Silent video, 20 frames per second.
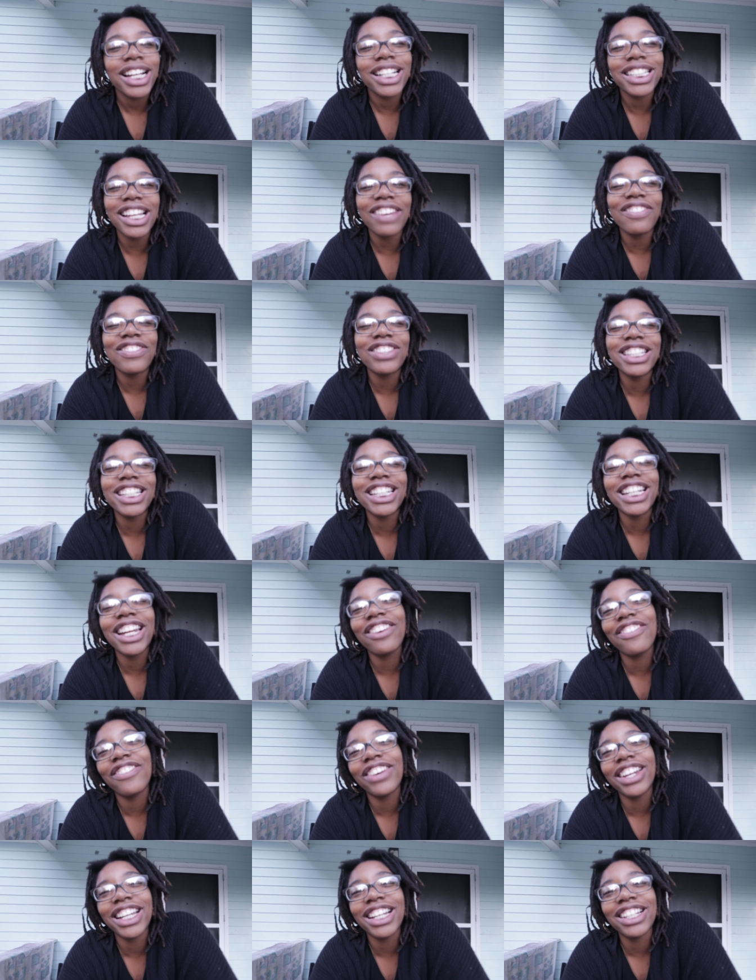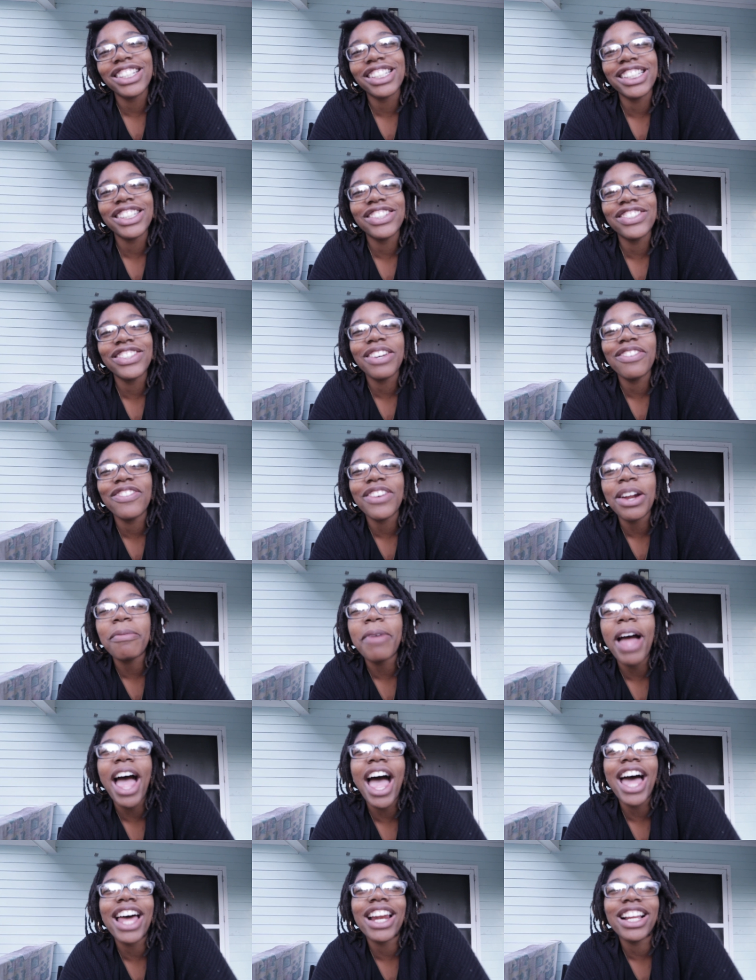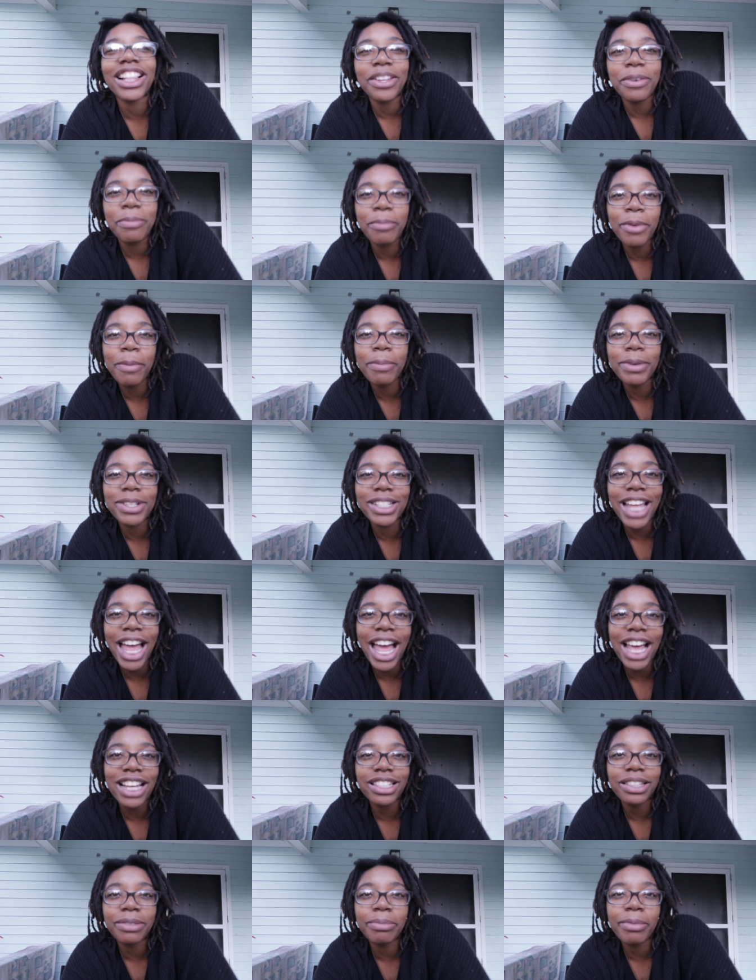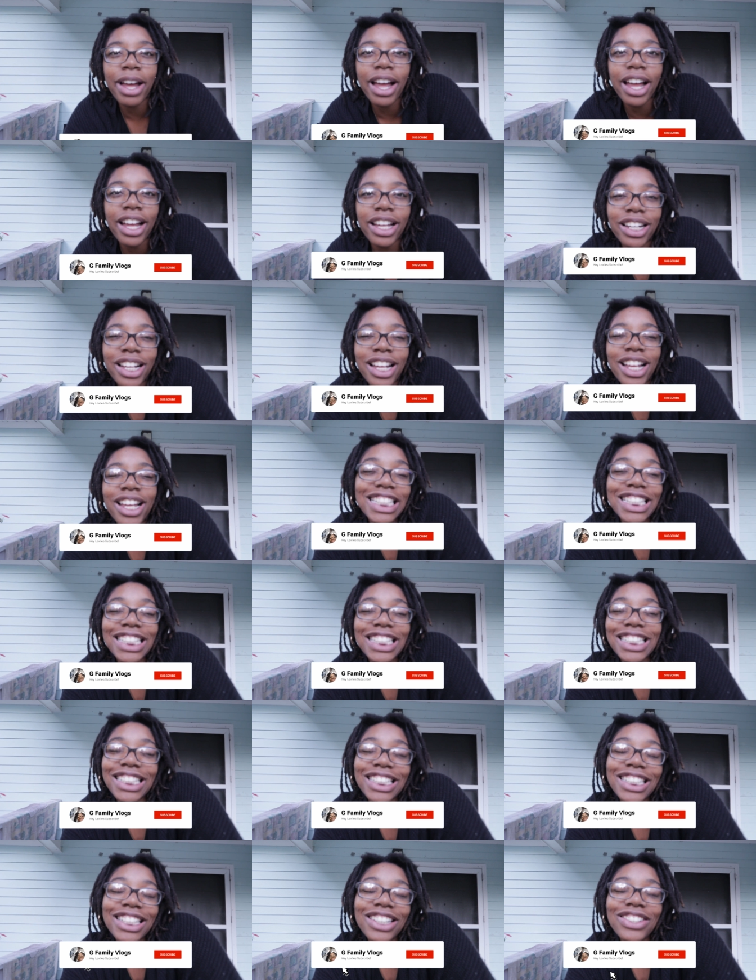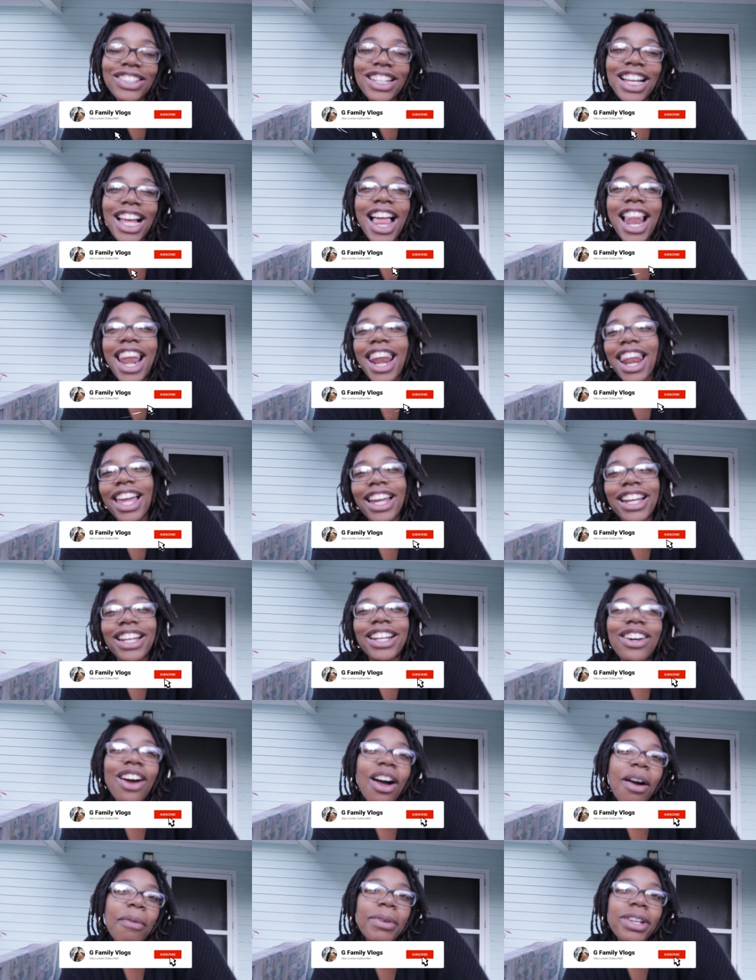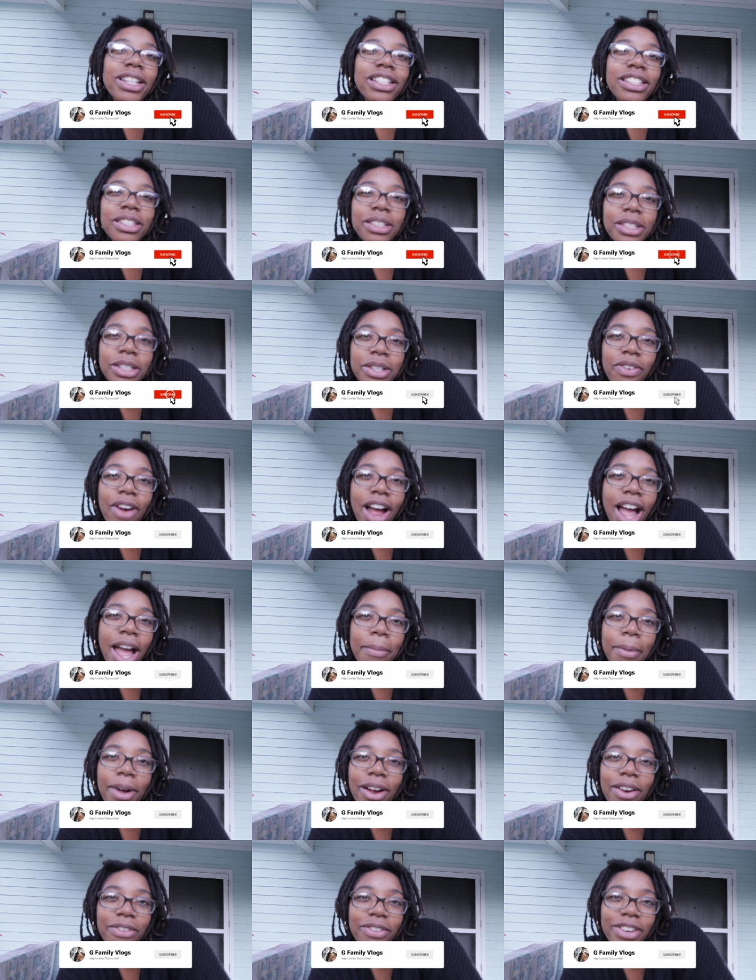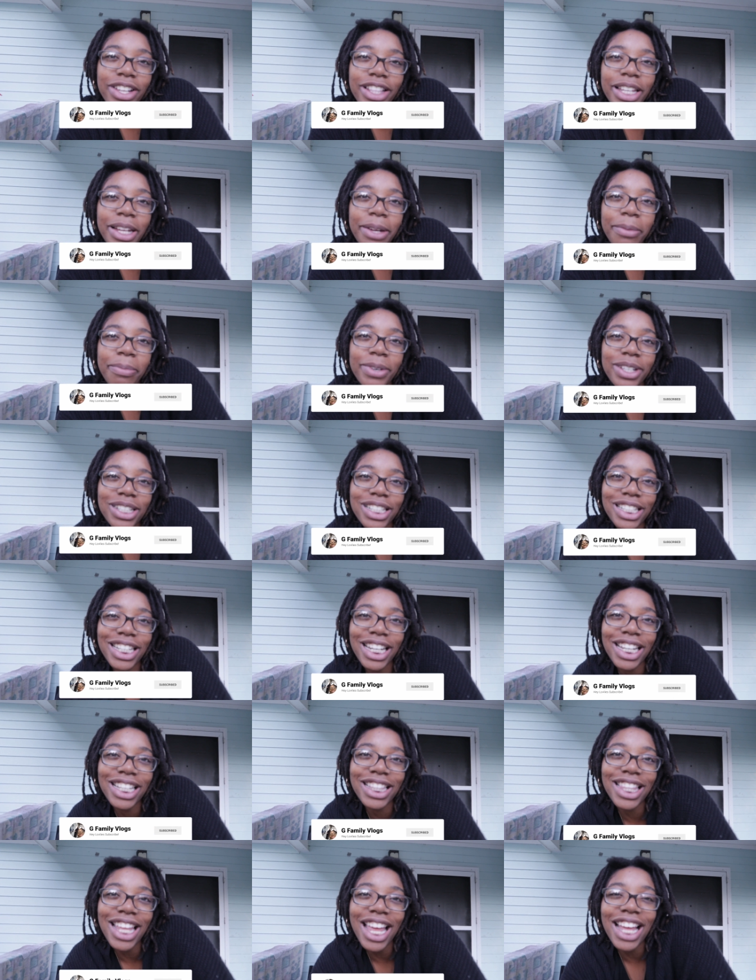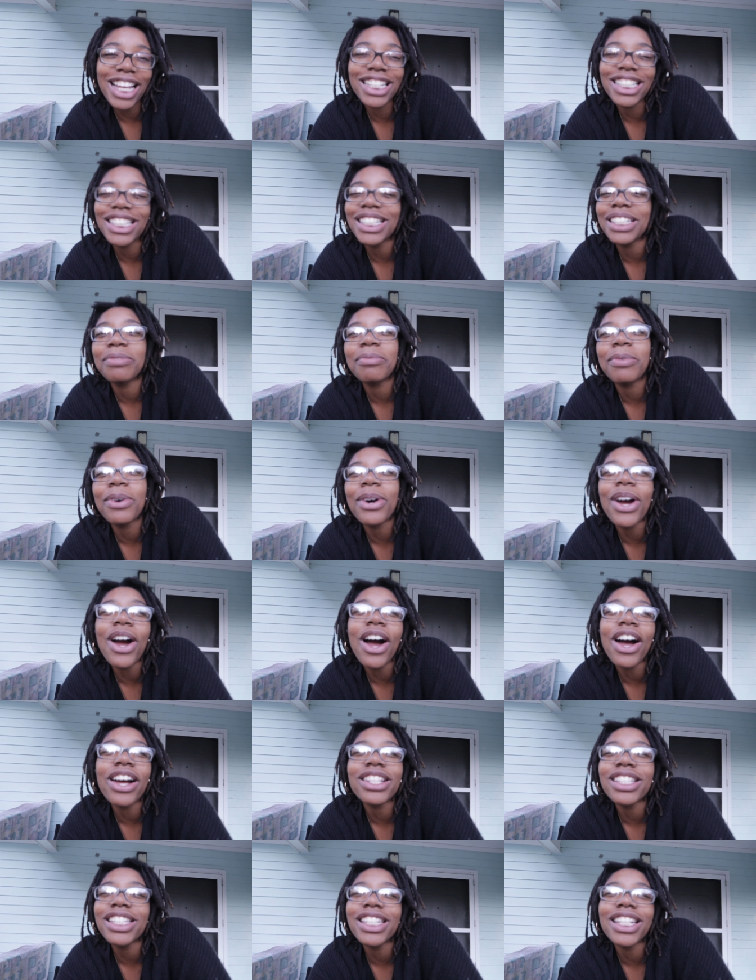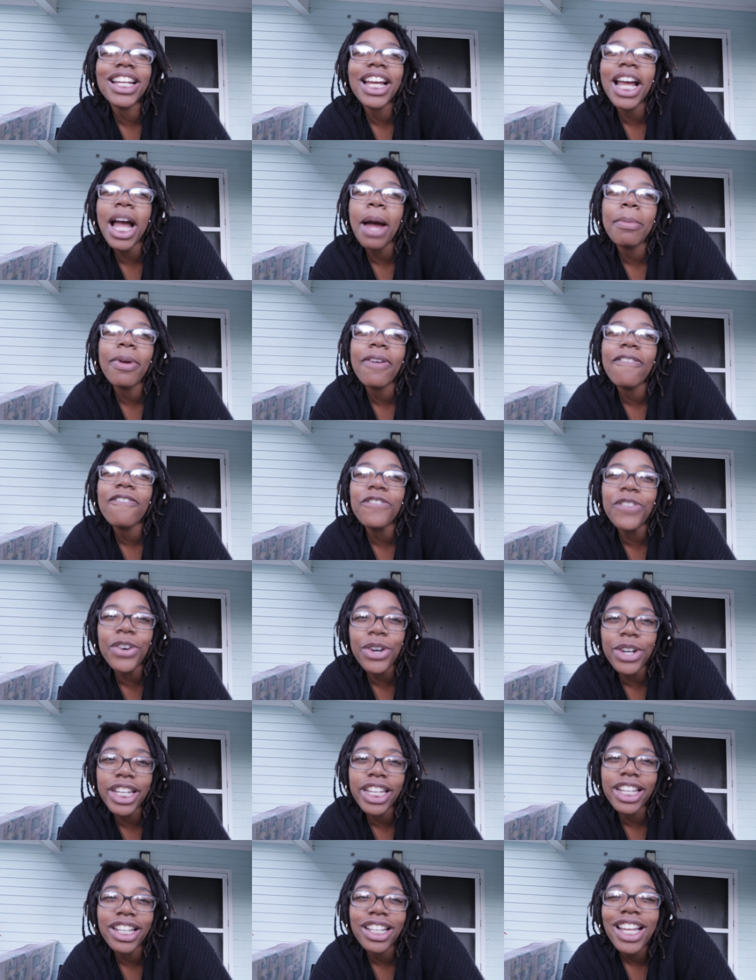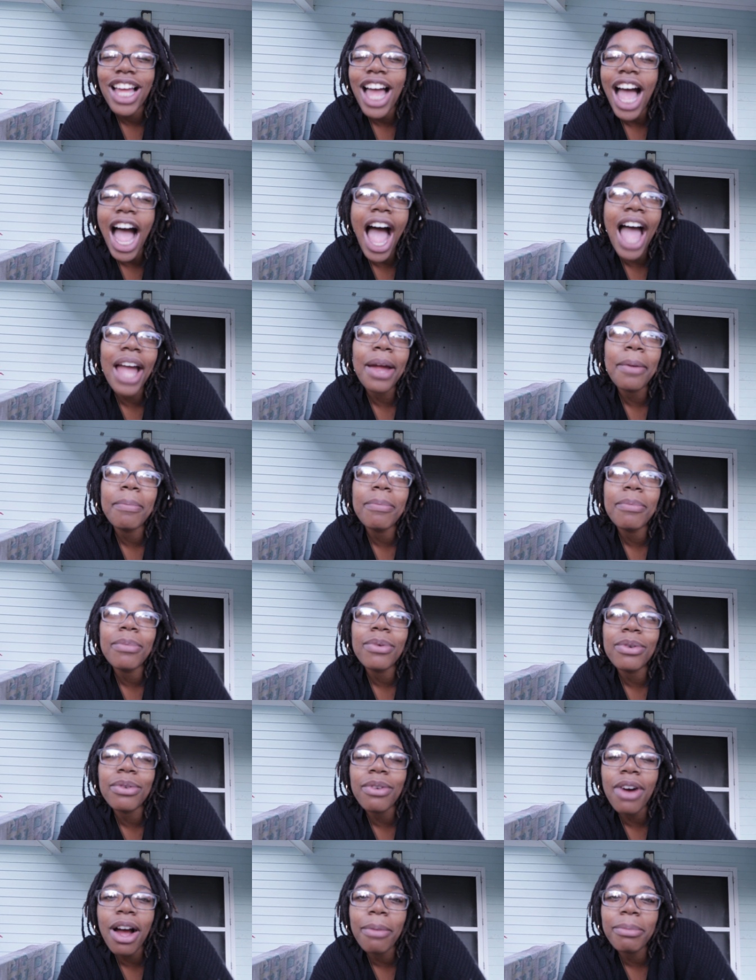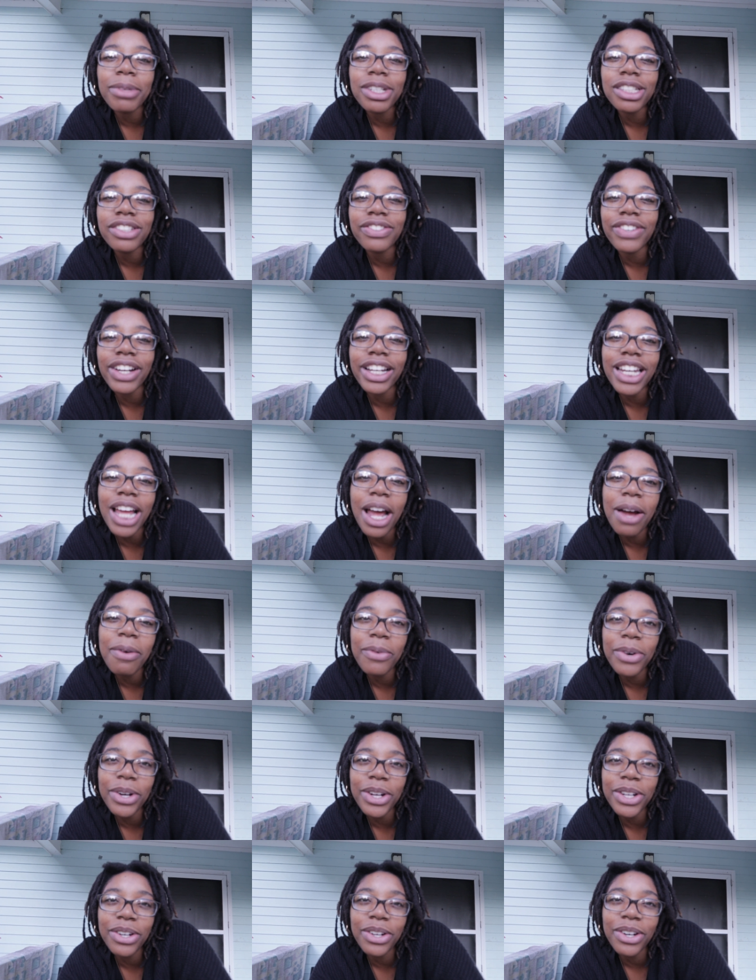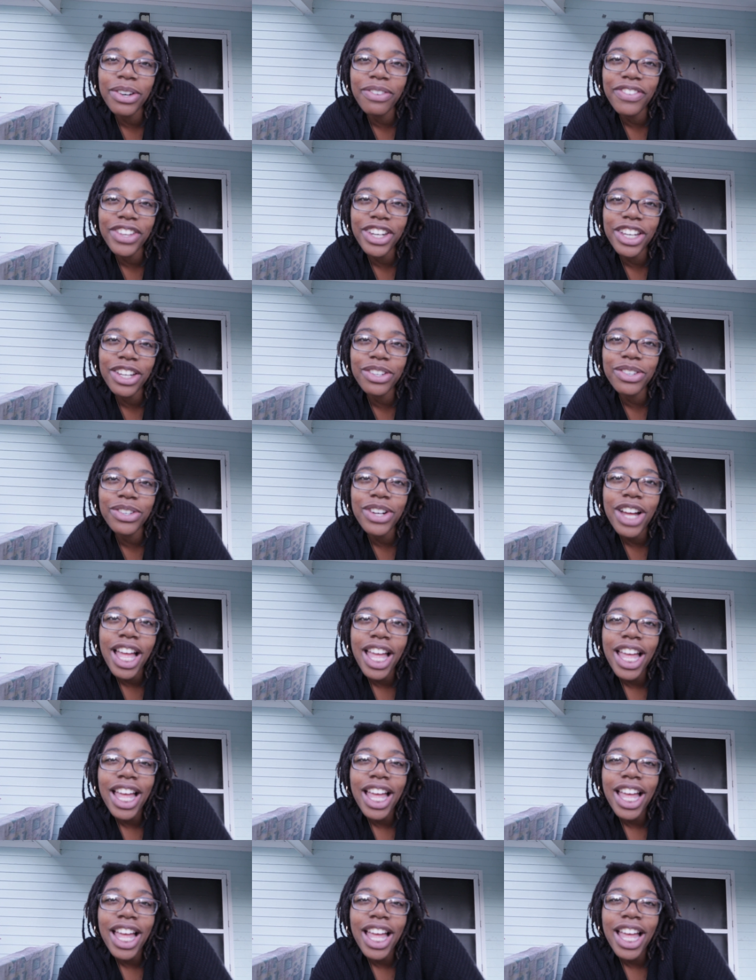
because I haven't seen anybody else do it, but I'm gonna add a little more pizzazz to mine. That's because, you know, like, comment, and subscribe. I really appreciate that because there's more content coming for you. I promise. Right now I'm working on a video.